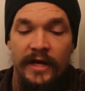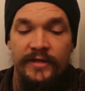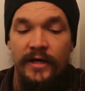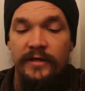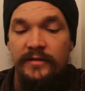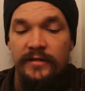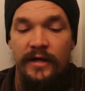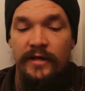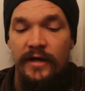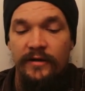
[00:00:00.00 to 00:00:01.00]
It
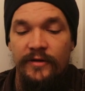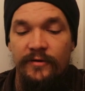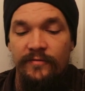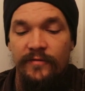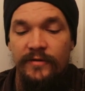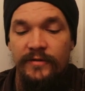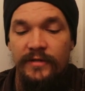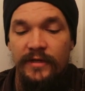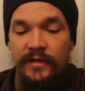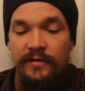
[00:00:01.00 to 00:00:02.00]
does head on, in
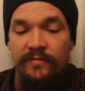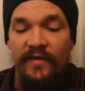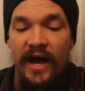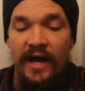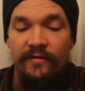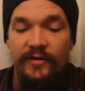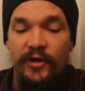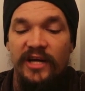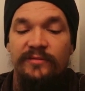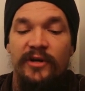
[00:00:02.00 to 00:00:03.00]
verse 5, it
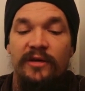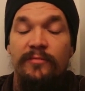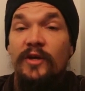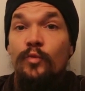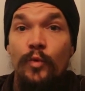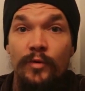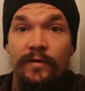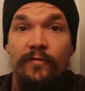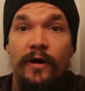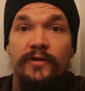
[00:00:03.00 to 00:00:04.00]
talks about him being
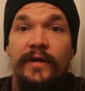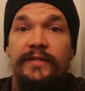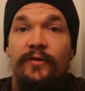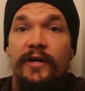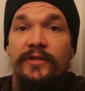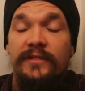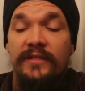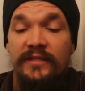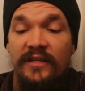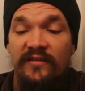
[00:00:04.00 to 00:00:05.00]
wounded for our
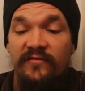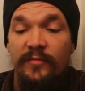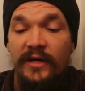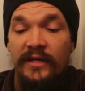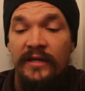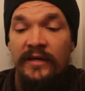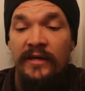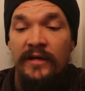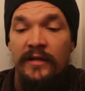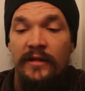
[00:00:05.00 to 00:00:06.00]
transgressions and stuff, but
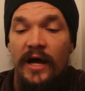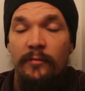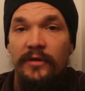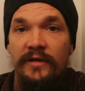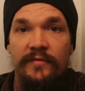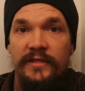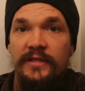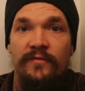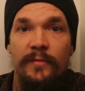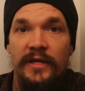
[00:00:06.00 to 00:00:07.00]
I believe
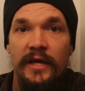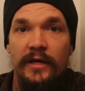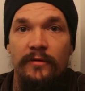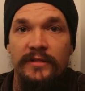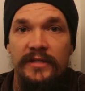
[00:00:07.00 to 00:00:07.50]
this is from the get-go.